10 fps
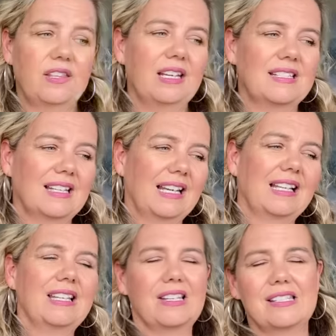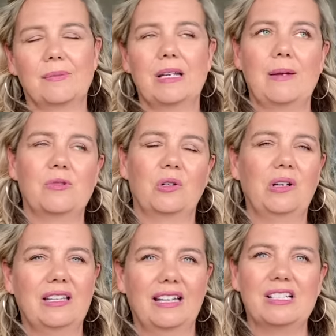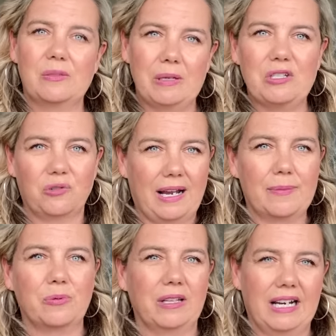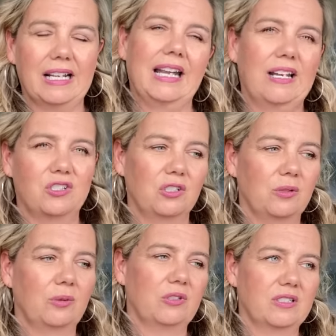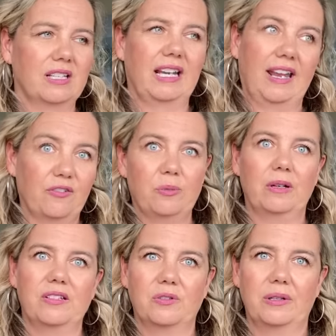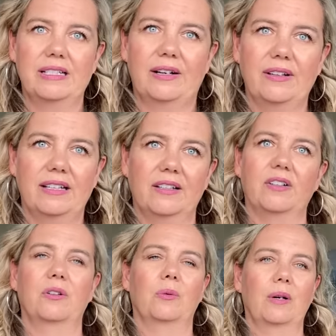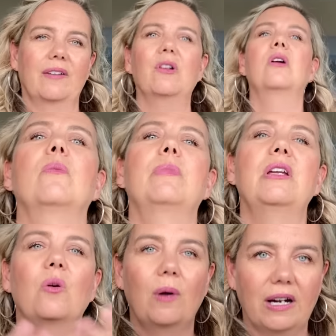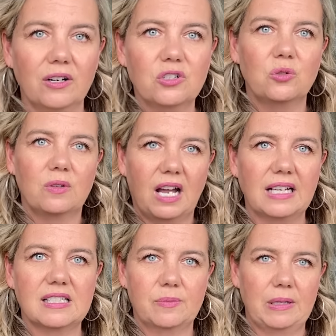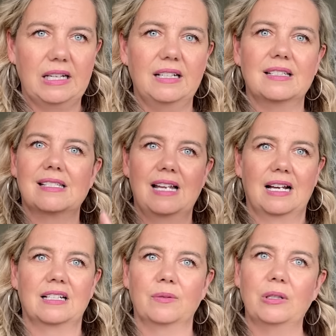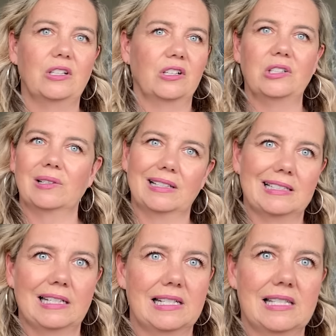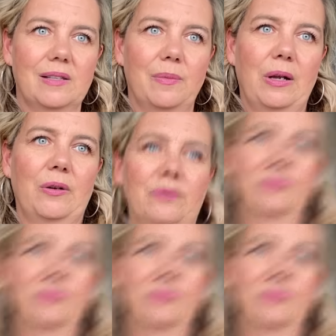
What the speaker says: it's like, sometimes they're in like speed traps where they kind of catch you, or you're just like, everybody's going down a hill or whatever. Be aware, do not speed. It's not gonna be good. You'll get tickets in the mail.